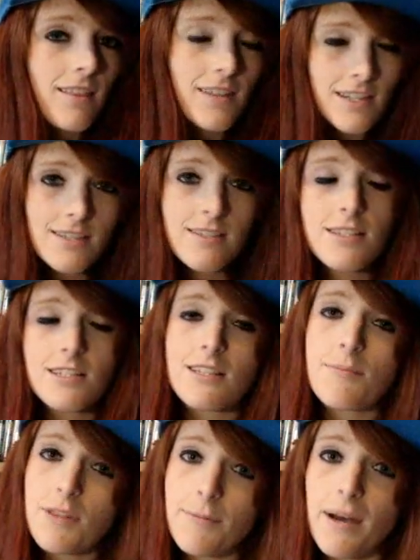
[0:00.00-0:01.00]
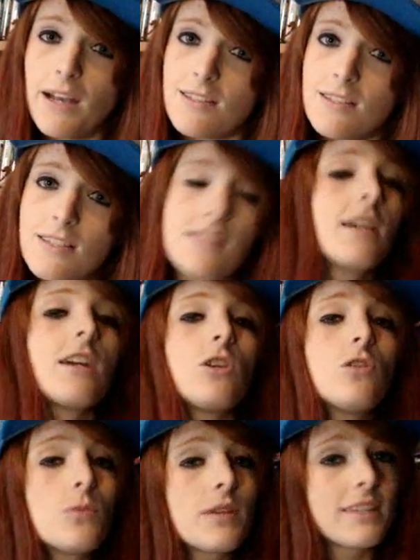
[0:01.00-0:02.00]
list some of the bosses that
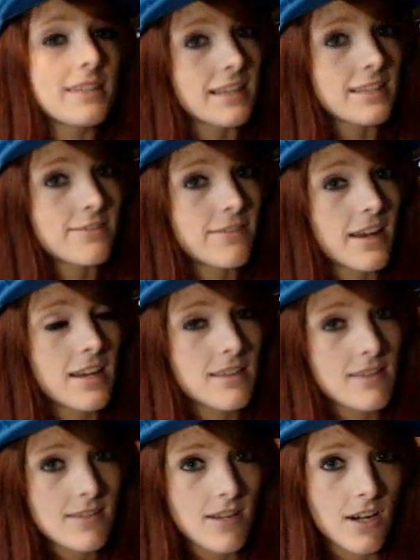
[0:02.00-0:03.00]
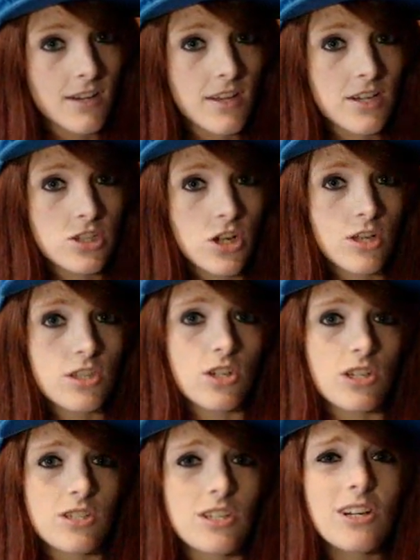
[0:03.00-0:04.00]
you really like to fight in the Sonic the Hedgehog series.